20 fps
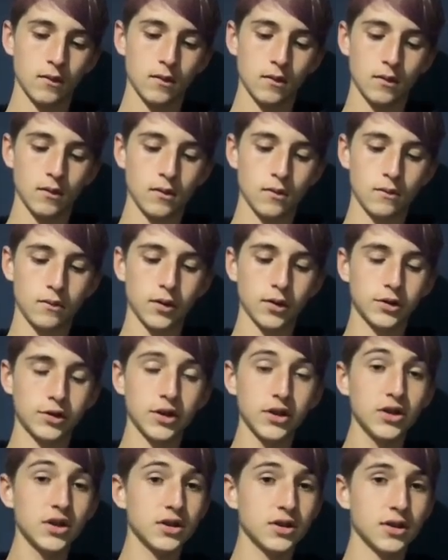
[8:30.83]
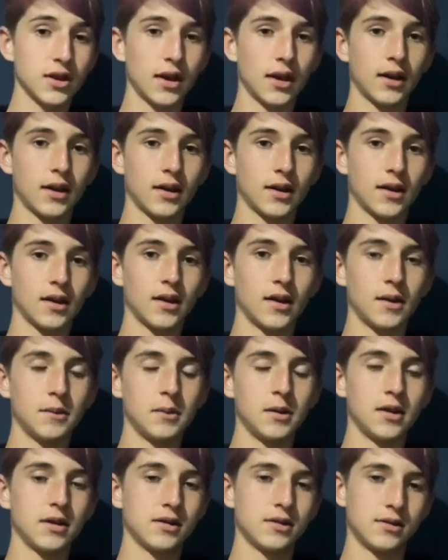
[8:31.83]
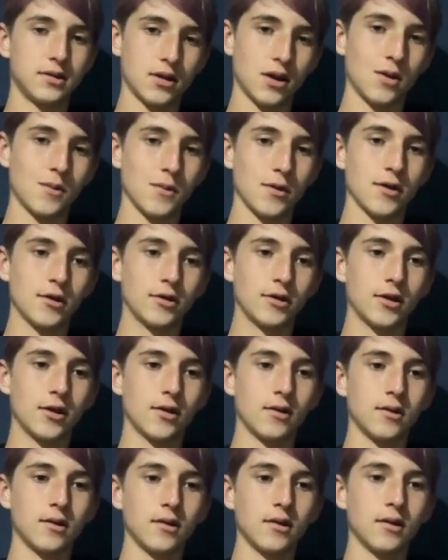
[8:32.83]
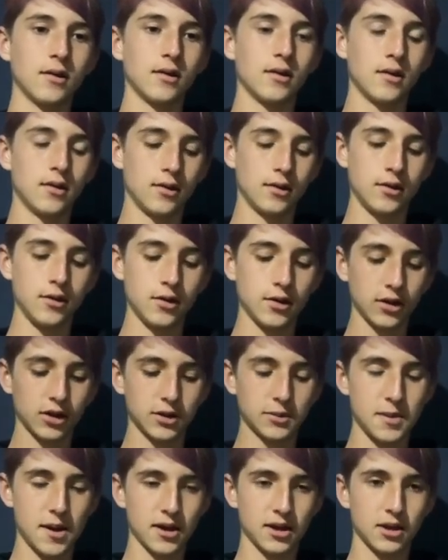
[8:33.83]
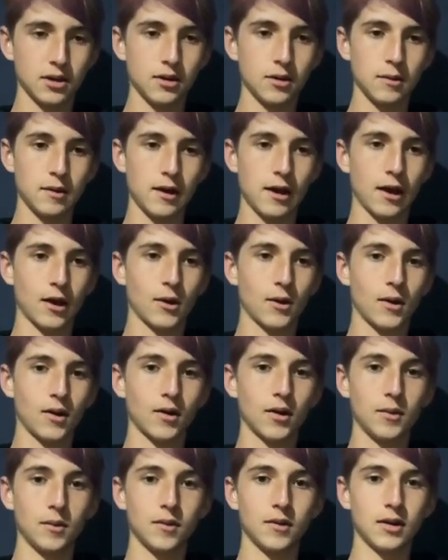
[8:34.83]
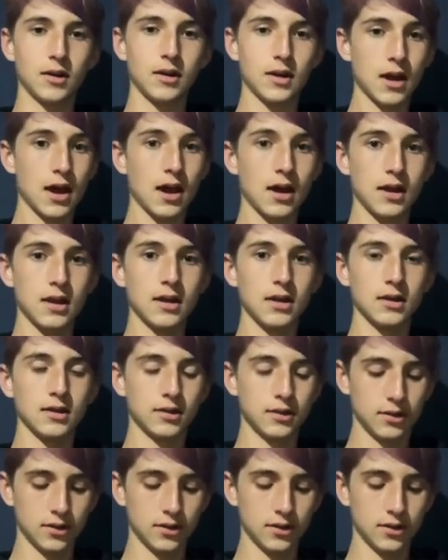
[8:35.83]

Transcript: Which this is like, I mean, it's Selmer, so you'd expect it to be high quality, and yeah, it is.